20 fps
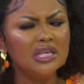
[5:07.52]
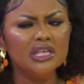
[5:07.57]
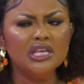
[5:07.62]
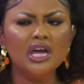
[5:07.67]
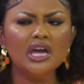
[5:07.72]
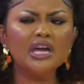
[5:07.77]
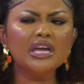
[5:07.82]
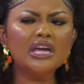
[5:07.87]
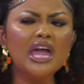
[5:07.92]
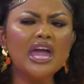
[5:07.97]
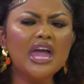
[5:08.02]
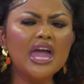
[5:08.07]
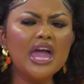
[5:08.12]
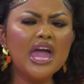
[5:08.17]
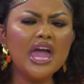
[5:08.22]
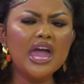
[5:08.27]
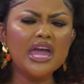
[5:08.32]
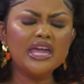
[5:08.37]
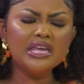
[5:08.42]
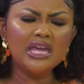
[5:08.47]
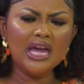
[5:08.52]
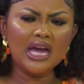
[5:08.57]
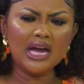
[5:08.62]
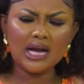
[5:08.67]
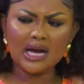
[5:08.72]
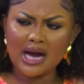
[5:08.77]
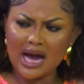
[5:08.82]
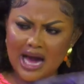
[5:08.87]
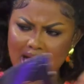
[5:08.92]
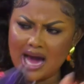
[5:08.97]
Ye ye
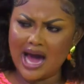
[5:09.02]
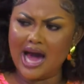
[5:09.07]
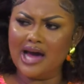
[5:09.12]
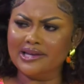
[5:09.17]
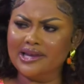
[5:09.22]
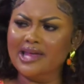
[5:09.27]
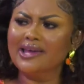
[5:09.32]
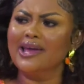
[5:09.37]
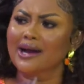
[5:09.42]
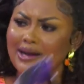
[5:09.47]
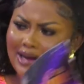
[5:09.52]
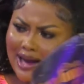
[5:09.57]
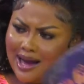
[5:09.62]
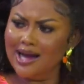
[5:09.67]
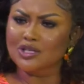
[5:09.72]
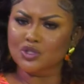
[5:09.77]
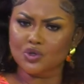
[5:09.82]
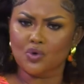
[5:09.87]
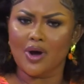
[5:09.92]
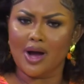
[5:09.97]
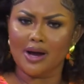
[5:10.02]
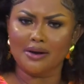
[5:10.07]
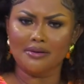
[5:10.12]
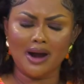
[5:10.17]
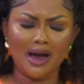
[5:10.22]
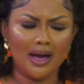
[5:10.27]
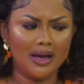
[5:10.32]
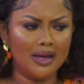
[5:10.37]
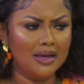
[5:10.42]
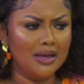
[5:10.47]
kaha na ya kaha so
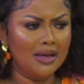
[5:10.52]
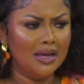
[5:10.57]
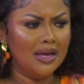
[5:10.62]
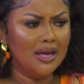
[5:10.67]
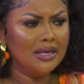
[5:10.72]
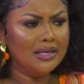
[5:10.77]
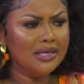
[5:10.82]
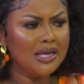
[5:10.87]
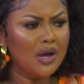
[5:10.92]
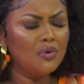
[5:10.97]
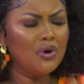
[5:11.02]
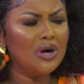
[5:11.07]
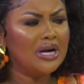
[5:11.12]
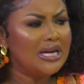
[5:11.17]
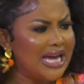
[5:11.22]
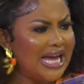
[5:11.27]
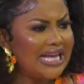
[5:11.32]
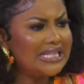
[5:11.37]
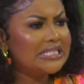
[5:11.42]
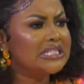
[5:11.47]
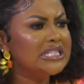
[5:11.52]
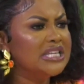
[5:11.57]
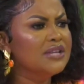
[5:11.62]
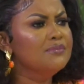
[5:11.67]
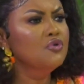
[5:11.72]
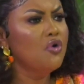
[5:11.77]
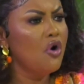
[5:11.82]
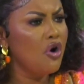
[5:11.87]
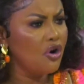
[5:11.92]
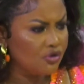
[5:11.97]
kakra. Ye wa guest ni
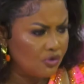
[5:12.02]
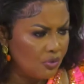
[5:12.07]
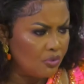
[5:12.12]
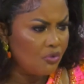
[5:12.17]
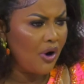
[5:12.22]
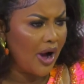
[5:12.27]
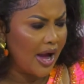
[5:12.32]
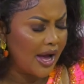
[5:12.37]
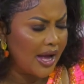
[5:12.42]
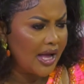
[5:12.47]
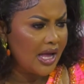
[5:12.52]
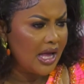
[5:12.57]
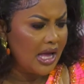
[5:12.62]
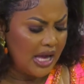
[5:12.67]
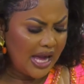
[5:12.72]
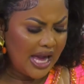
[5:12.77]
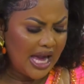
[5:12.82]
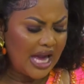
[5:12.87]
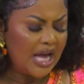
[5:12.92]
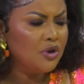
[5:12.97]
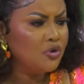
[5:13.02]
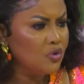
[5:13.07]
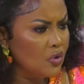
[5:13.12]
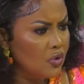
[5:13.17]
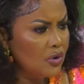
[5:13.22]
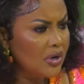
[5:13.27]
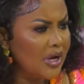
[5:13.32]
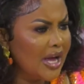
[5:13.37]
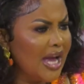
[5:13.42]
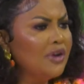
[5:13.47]
bi wo no mo a.
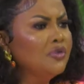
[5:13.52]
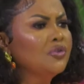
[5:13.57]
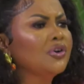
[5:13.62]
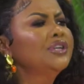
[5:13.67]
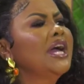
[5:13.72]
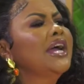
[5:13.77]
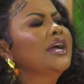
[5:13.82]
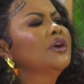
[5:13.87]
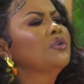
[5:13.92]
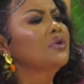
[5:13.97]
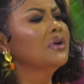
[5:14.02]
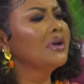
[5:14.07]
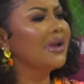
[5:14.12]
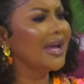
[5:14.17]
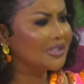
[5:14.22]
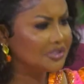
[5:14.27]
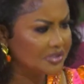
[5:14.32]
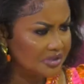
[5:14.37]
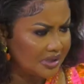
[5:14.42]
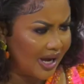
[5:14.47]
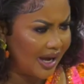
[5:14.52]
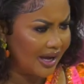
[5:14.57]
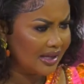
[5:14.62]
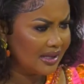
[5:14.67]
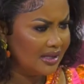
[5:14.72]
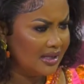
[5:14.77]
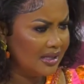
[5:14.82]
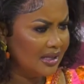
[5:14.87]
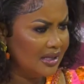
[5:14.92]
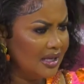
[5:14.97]
Eno e no de collateral.
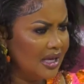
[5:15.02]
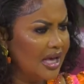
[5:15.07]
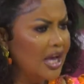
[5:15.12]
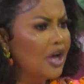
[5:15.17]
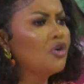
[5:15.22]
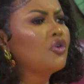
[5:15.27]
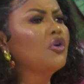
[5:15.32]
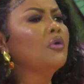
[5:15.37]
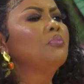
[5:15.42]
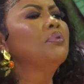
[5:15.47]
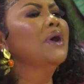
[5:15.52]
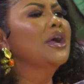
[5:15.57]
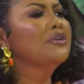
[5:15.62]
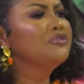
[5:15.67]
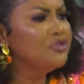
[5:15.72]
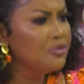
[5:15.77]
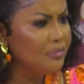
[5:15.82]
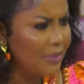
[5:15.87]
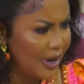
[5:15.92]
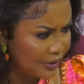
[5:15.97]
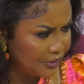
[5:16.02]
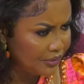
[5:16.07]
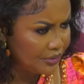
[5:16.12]
E ko pa adwuma